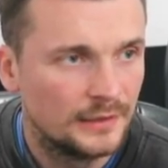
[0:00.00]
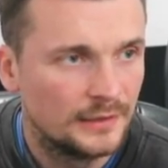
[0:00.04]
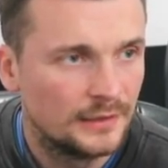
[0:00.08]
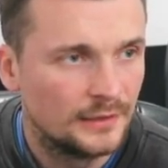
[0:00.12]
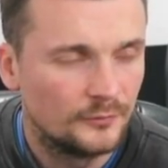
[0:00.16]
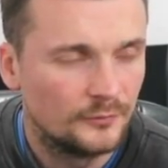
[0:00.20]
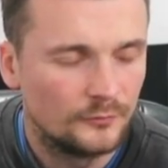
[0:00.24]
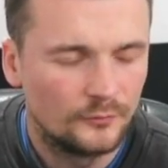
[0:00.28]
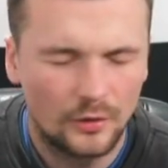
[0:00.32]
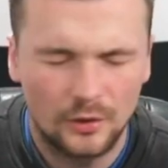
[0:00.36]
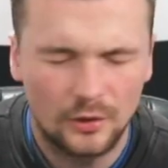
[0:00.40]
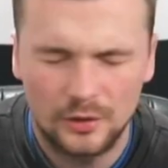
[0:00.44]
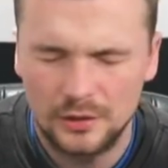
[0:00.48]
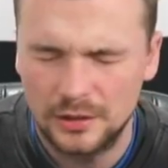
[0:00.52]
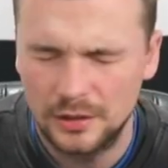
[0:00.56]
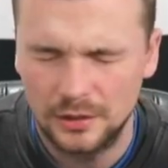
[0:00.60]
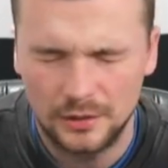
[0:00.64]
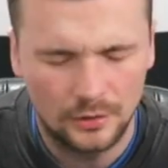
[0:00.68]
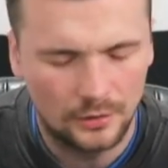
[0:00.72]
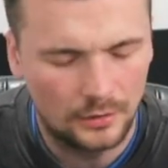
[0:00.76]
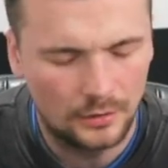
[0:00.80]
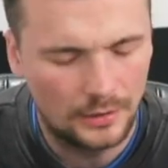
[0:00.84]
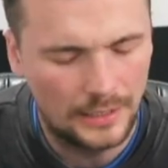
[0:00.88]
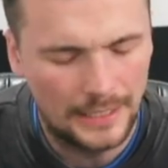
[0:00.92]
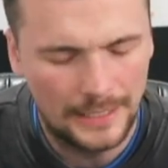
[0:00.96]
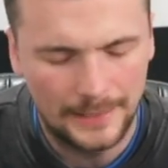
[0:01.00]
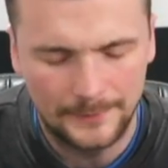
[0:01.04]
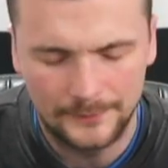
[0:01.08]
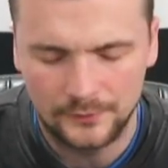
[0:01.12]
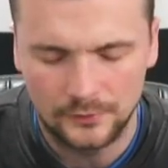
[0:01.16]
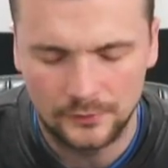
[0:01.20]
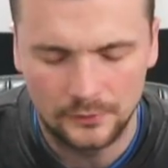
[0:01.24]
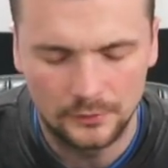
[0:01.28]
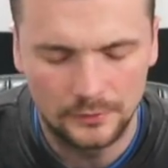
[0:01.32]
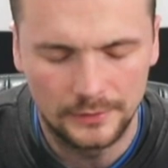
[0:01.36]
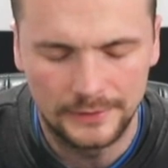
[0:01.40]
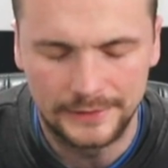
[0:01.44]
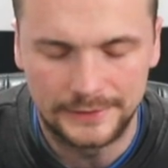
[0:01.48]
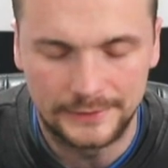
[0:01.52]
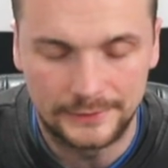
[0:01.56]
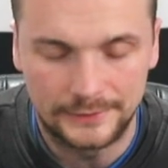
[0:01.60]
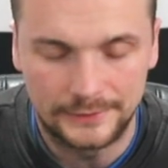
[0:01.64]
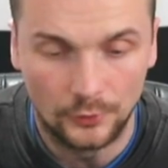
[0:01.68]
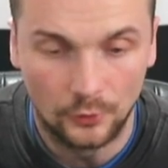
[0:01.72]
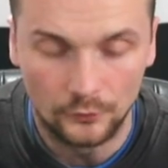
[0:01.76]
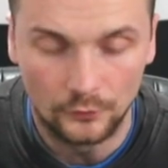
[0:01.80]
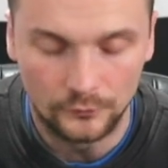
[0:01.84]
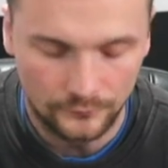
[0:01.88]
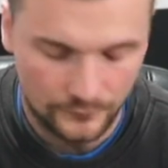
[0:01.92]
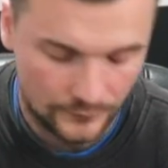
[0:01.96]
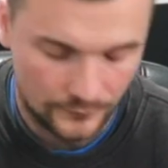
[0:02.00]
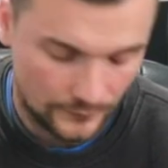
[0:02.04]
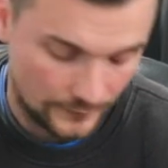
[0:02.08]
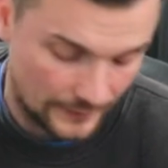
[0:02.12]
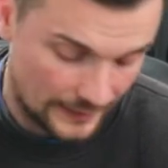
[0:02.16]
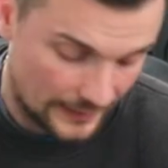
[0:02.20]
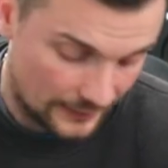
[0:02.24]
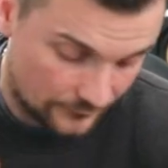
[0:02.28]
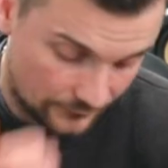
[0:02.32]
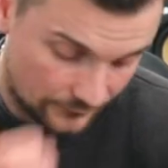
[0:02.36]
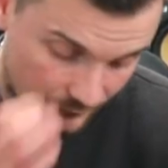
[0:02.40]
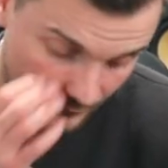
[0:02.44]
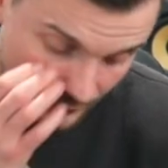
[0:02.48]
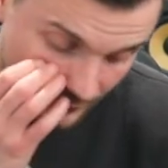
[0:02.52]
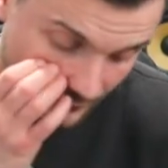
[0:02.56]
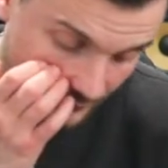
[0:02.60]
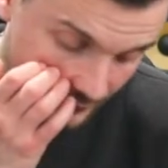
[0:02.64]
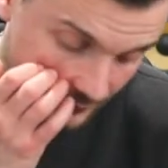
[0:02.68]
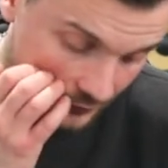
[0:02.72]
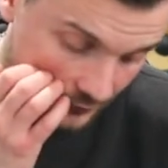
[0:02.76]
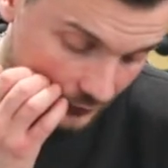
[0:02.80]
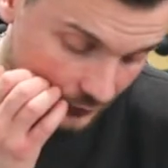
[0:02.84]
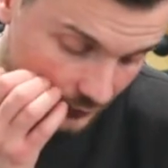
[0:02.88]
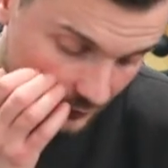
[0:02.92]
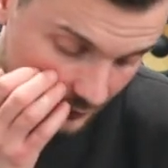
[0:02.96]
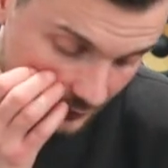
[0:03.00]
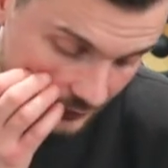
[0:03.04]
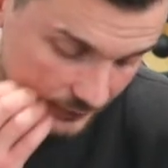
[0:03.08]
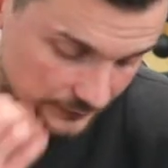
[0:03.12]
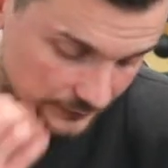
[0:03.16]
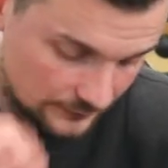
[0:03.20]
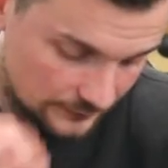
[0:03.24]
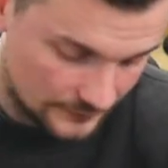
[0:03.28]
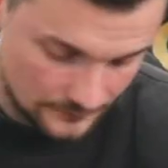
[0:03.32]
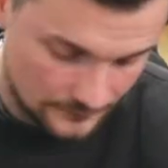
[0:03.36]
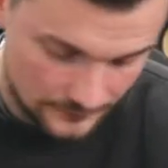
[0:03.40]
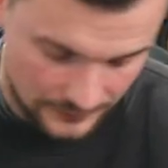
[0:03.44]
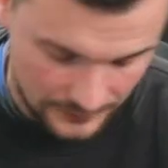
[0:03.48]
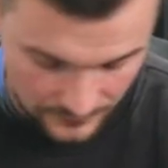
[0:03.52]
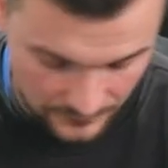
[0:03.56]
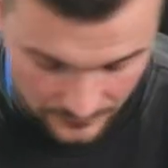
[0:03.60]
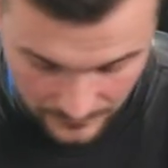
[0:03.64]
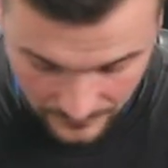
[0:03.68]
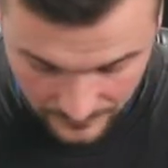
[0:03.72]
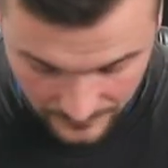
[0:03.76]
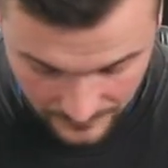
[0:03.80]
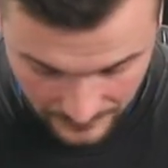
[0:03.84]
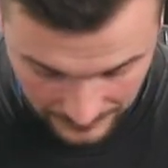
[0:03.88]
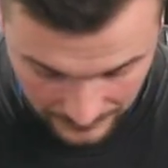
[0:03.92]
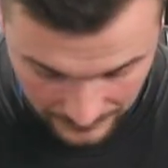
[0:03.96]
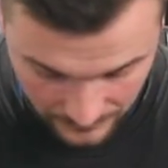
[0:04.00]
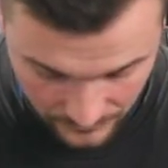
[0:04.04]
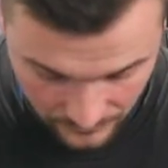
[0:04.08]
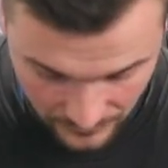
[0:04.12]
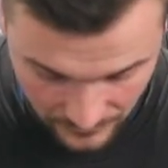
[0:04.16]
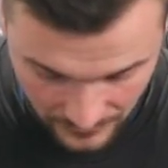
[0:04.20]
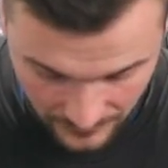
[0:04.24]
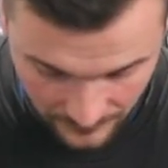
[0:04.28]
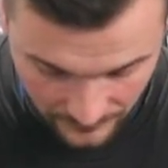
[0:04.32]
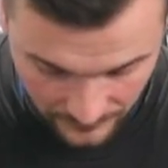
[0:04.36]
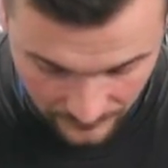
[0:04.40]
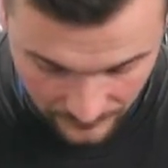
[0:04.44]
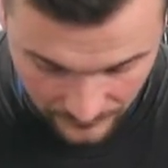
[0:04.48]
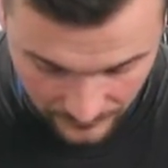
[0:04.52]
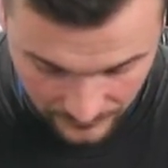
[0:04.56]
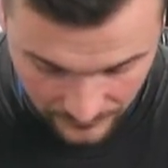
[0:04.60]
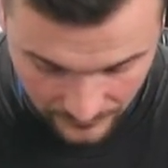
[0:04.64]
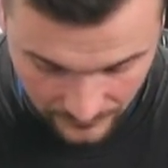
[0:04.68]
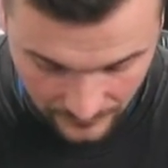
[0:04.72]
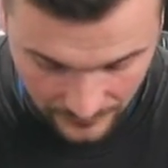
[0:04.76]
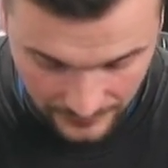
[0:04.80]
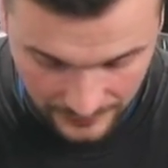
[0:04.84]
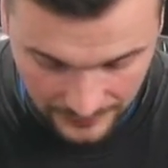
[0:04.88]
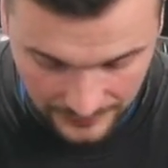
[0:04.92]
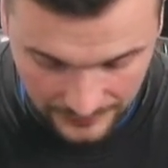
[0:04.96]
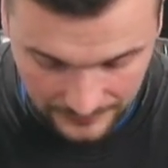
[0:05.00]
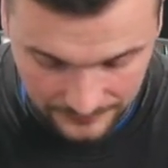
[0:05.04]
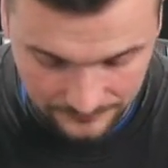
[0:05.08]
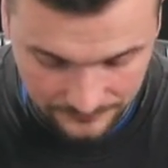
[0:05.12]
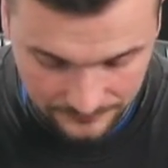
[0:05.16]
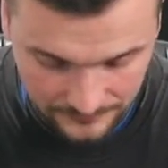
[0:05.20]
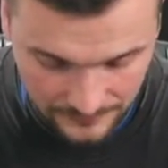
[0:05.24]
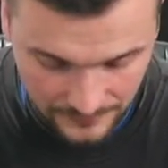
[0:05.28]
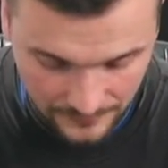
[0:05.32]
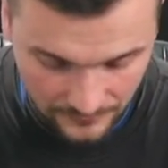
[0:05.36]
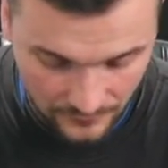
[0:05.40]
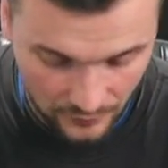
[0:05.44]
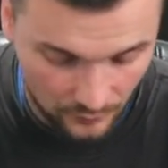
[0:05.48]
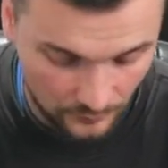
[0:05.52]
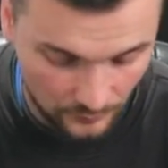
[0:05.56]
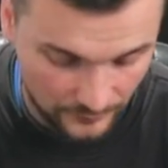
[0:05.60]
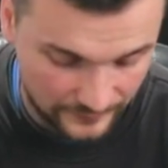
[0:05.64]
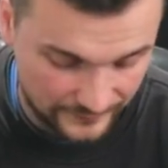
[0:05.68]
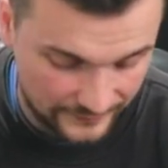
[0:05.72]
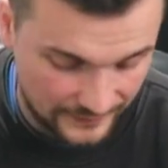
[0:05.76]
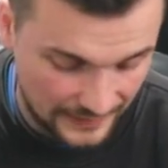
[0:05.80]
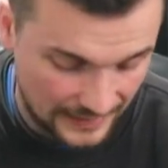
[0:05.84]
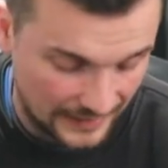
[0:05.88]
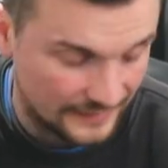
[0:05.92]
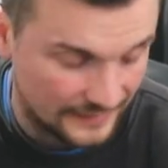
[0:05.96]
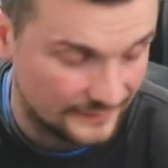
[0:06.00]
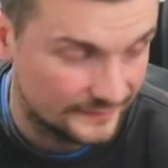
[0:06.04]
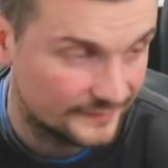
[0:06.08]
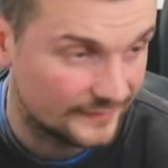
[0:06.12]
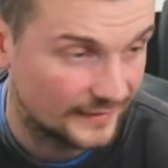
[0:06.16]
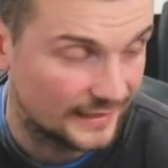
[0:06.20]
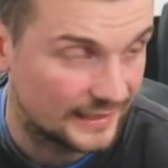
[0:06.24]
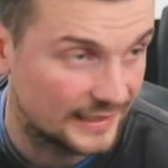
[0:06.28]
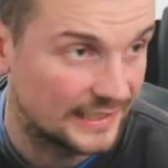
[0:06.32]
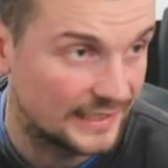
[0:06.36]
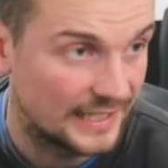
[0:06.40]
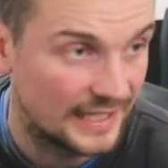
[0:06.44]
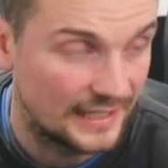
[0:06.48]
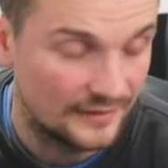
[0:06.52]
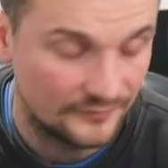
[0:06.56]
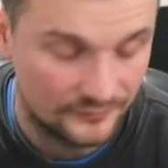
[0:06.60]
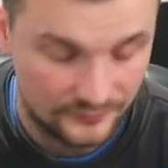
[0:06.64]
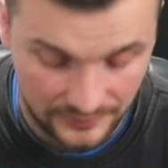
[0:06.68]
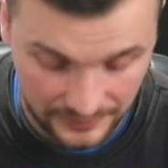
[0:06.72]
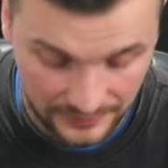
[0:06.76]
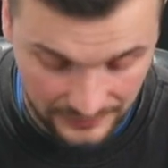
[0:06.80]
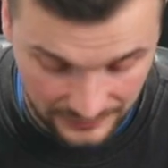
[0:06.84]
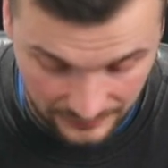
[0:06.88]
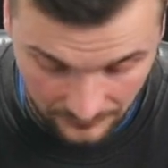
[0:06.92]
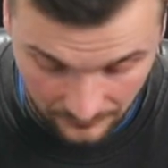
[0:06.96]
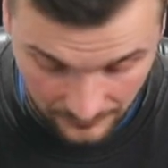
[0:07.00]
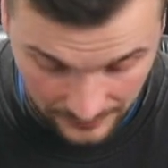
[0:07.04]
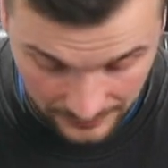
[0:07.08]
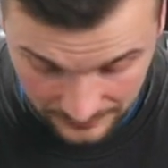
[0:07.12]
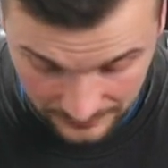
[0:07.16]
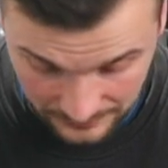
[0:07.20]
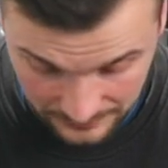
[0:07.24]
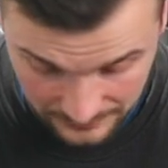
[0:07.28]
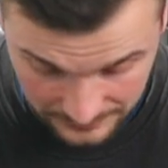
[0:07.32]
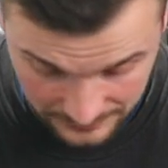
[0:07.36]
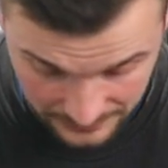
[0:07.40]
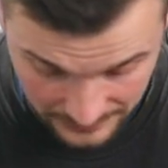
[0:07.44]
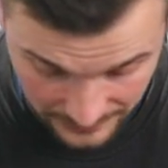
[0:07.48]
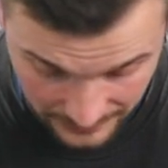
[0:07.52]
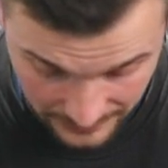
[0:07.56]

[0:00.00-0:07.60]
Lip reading: Rocker got absolutely done for their first goal, which is extremely frustrating. I thought we started second half really well.